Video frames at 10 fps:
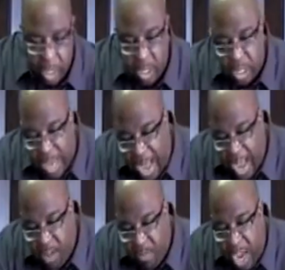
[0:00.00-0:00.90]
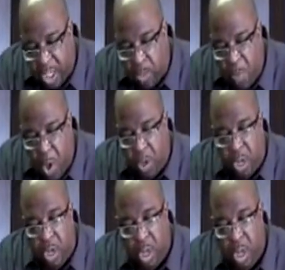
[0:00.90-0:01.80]
He says, I have not
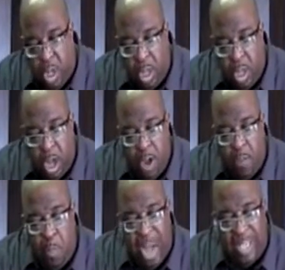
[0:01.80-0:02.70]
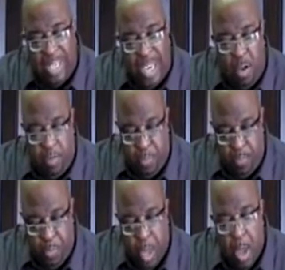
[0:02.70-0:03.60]
spoken of
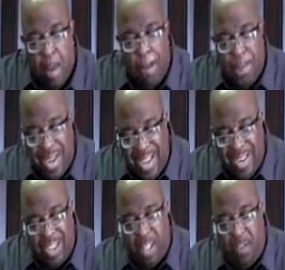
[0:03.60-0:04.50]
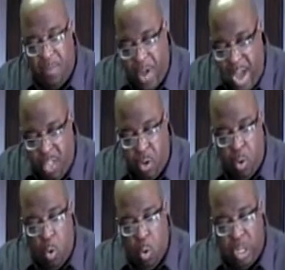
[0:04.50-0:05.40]
myself, but the
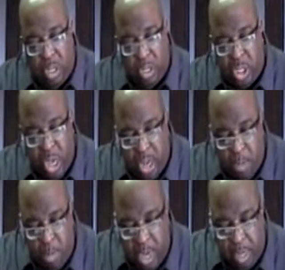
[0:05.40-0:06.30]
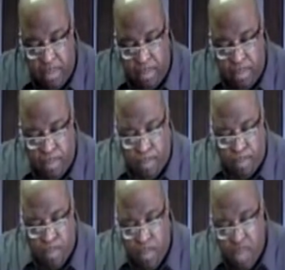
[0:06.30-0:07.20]
Father which sent me.
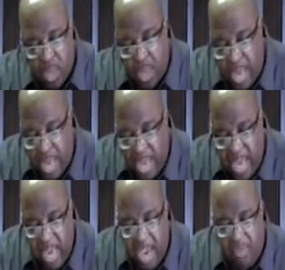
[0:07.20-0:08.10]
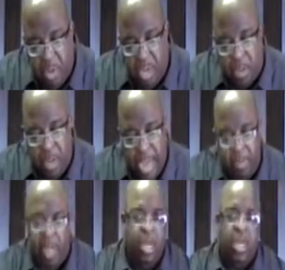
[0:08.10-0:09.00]
He gave me a
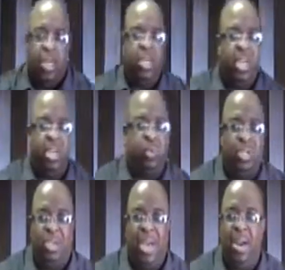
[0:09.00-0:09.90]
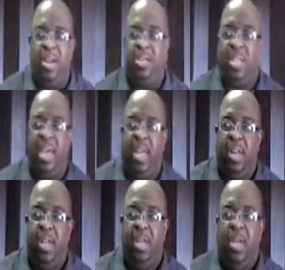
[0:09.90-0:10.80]
commandment. See, here's what you got to
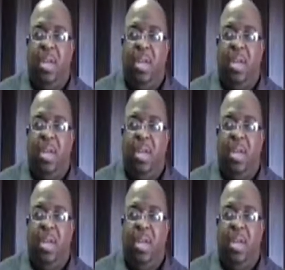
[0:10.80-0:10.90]
understand.